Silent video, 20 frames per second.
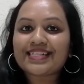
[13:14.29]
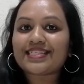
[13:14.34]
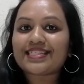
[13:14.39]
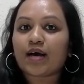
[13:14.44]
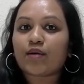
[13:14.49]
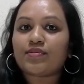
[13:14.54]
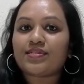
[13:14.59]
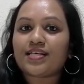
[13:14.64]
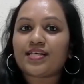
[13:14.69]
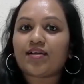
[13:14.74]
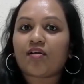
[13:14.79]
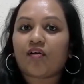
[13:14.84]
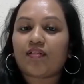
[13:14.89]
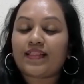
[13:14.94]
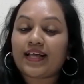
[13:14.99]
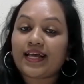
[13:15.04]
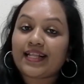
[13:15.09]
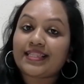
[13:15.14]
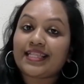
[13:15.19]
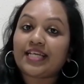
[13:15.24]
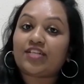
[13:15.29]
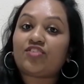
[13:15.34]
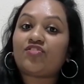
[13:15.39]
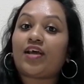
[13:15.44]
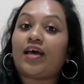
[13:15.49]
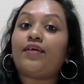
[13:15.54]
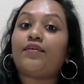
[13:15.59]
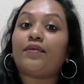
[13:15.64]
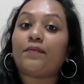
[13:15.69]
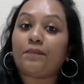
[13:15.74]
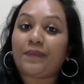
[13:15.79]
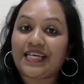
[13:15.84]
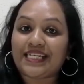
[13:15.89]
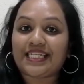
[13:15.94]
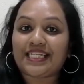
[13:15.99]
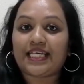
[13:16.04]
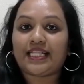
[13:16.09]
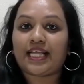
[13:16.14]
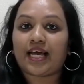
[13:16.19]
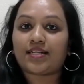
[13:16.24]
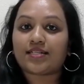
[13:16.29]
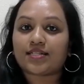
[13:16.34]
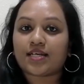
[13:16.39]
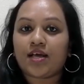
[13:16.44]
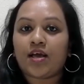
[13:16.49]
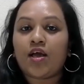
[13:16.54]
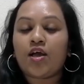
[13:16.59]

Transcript: sounds and all that, they try repeating that.